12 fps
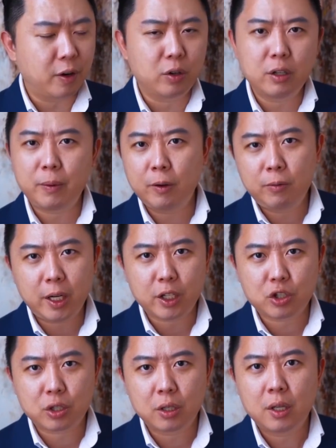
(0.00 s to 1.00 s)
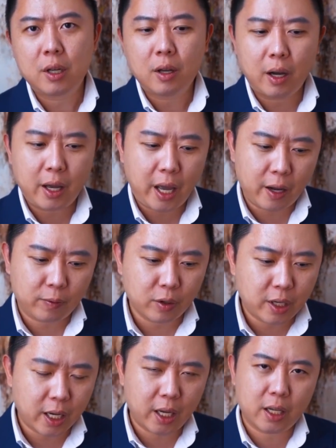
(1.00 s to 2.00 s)
if I want to be rich, I have
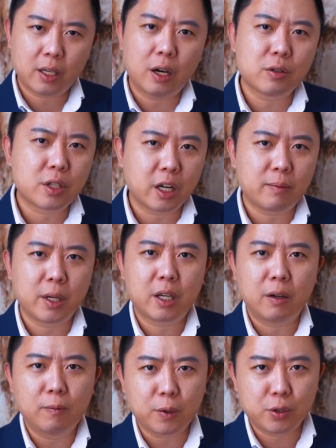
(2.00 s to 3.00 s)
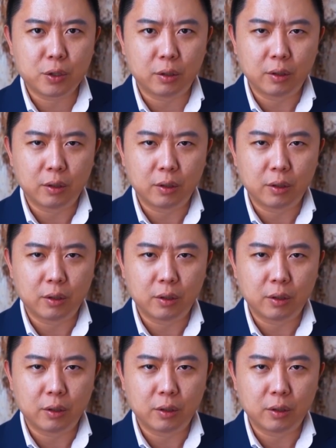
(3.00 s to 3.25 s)
to get outside of my comfort